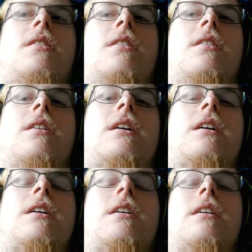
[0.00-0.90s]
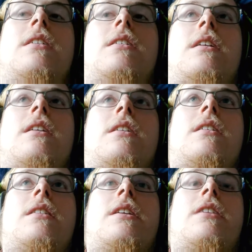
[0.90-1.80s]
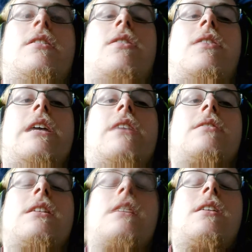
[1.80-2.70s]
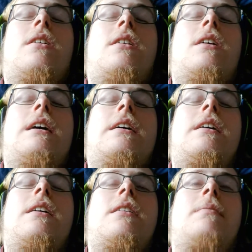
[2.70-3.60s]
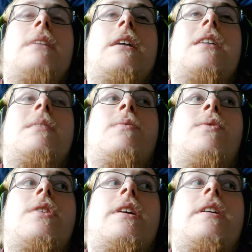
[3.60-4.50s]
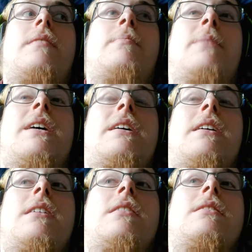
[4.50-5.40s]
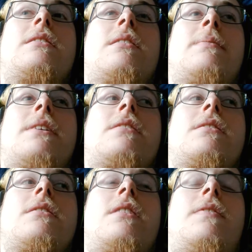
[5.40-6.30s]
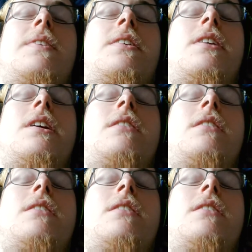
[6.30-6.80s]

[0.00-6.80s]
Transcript: I they are going out to dinner. I am not up for that. My stomach does not feel good.